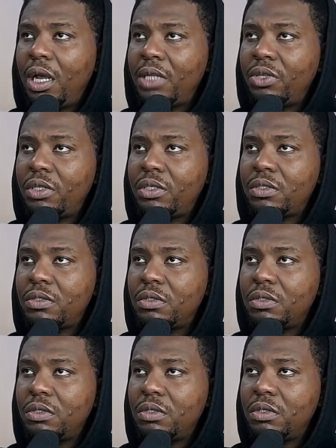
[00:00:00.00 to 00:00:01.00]
I thought...
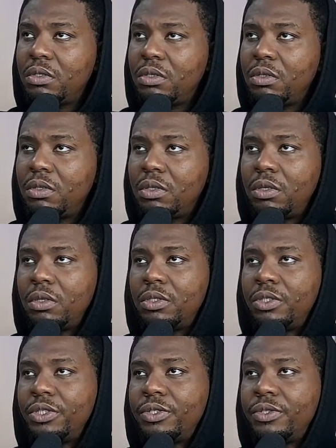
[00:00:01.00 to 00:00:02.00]
Oh, God,
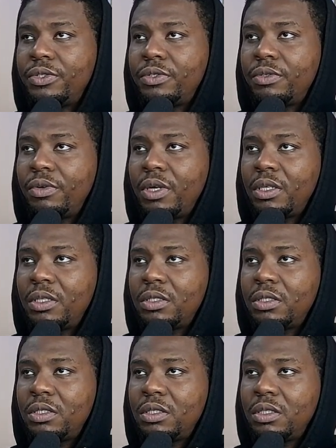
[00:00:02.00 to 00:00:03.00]
Jesus
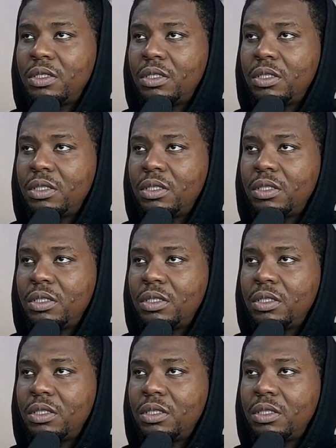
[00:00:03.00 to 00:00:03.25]
Christ.